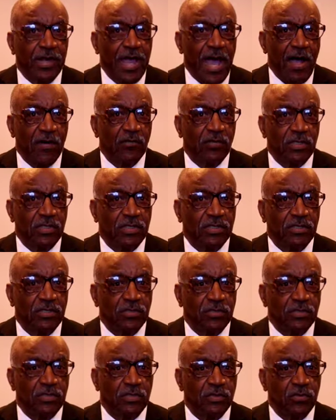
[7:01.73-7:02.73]
when I
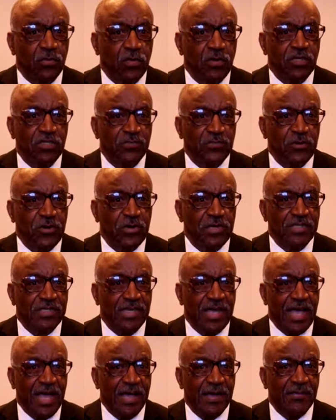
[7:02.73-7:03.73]
was during the
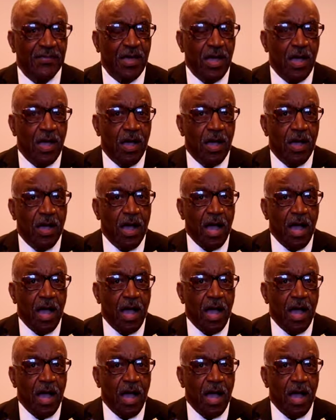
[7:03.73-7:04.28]
period of time,